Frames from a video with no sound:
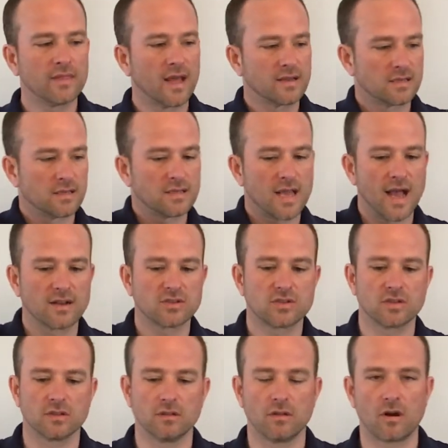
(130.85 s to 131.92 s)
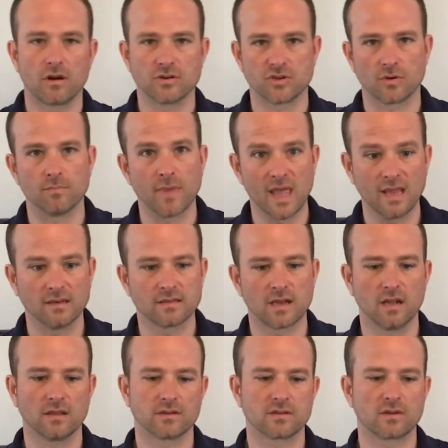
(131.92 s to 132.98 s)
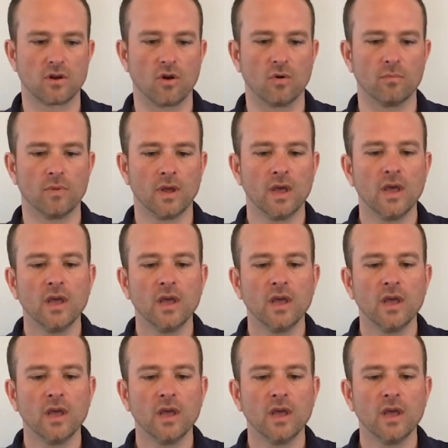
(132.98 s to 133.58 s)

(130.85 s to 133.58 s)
that is attached to the larger main telescope.